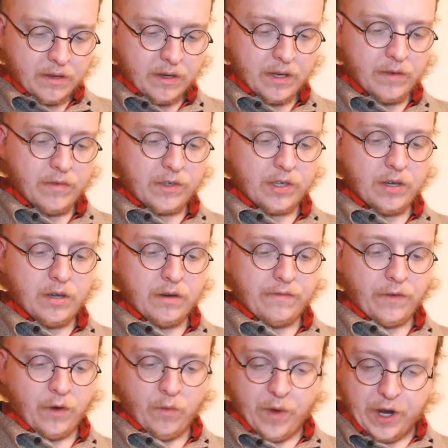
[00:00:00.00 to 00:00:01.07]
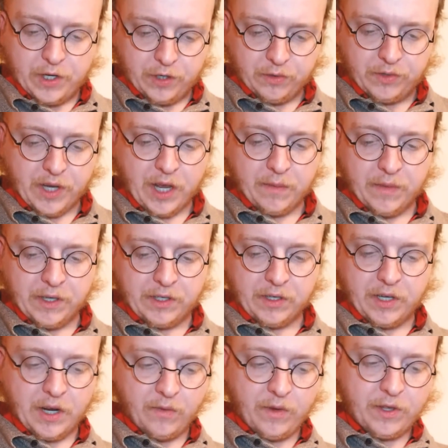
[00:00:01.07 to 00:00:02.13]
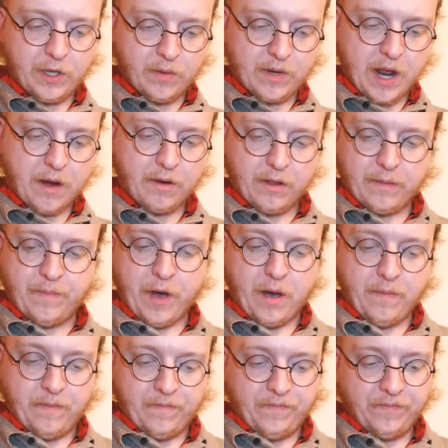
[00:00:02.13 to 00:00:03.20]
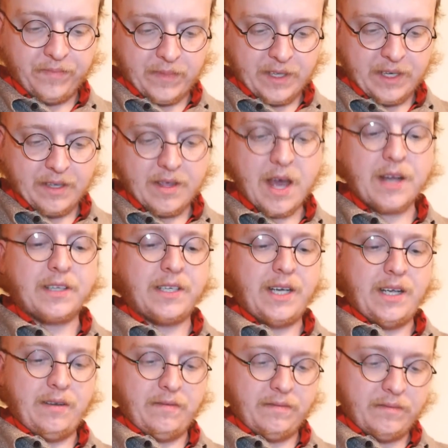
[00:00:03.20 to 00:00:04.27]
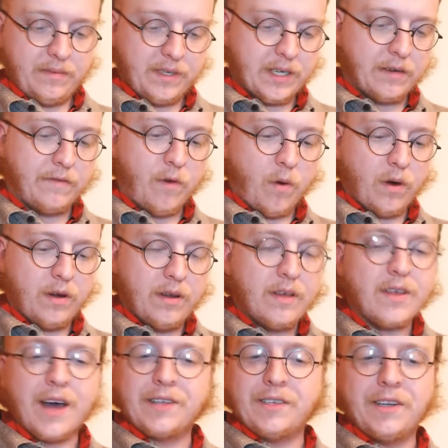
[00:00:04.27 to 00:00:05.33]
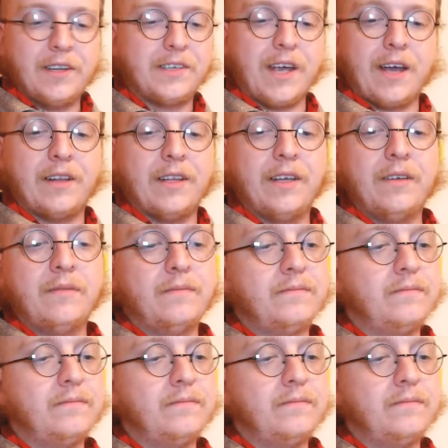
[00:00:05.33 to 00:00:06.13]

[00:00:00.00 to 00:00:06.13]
"In return for which you'll take Mr. Dent with you down to the pub." "That's it," said Ford. "That's it exactly."